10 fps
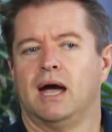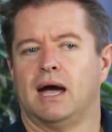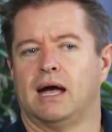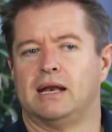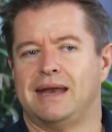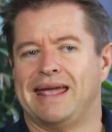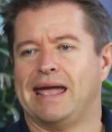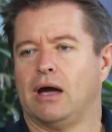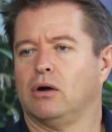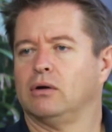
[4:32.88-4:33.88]

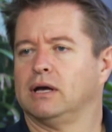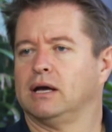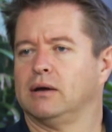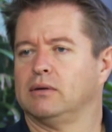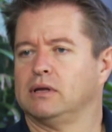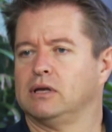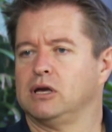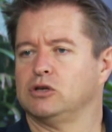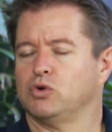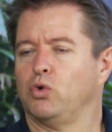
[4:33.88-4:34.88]
Now
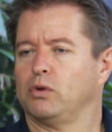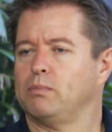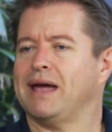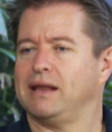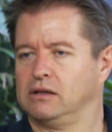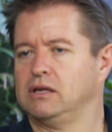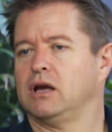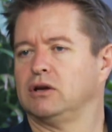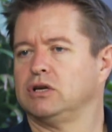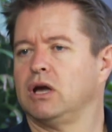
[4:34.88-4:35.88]
it's automatically
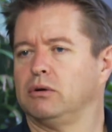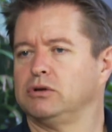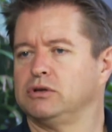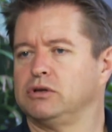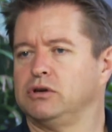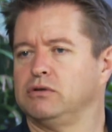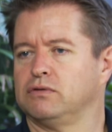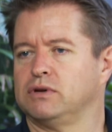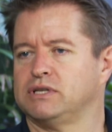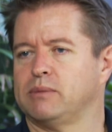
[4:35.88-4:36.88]
going to go into the queue
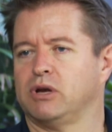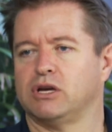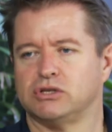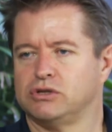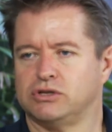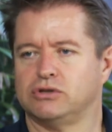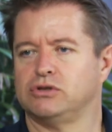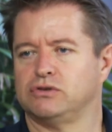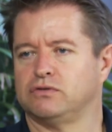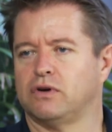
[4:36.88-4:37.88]
for examination as soon
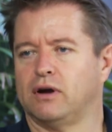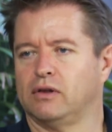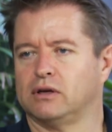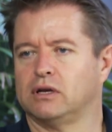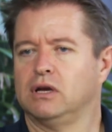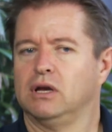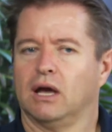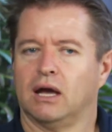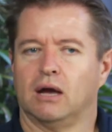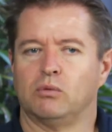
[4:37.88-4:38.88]
as you file
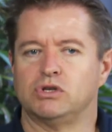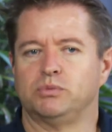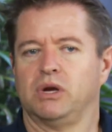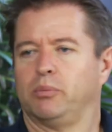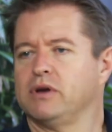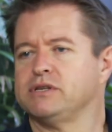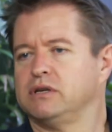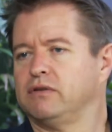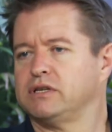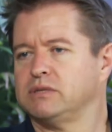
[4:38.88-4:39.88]
it, which will be a
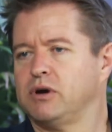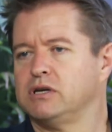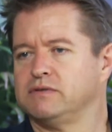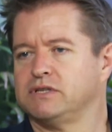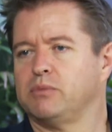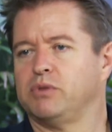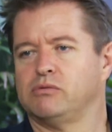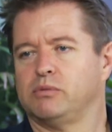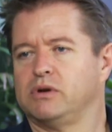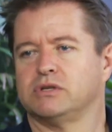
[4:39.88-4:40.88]
positive, I suppose, for some
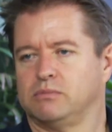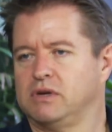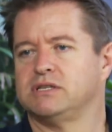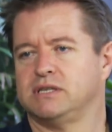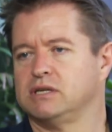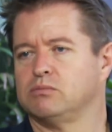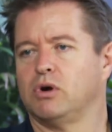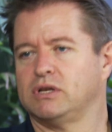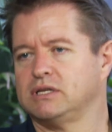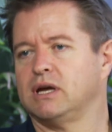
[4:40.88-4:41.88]
people because it means things
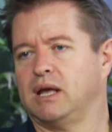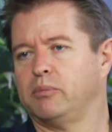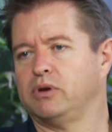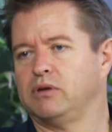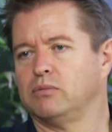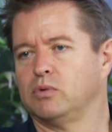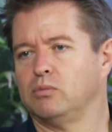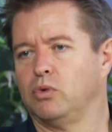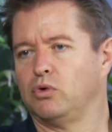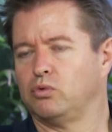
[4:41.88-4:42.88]
might start happening
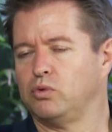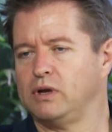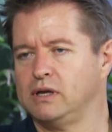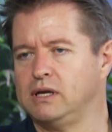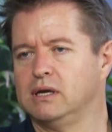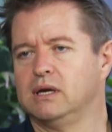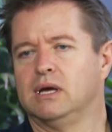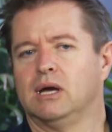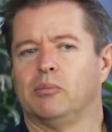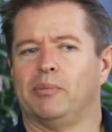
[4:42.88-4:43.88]
more quickly,
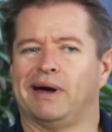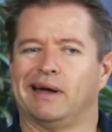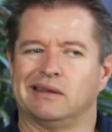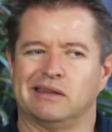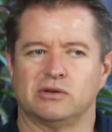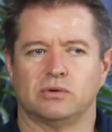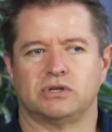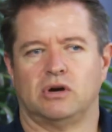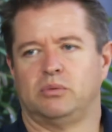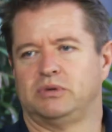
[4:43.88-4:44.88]
but there's
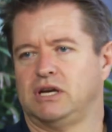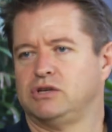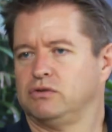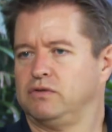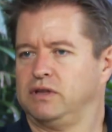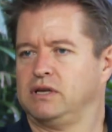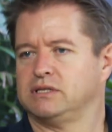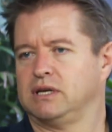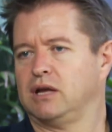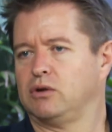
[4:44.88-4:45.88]
also a potential for things
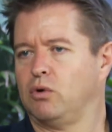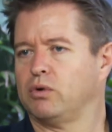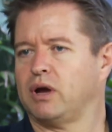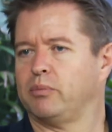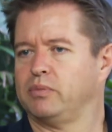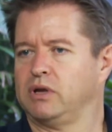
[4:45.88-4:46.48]
to get caught up.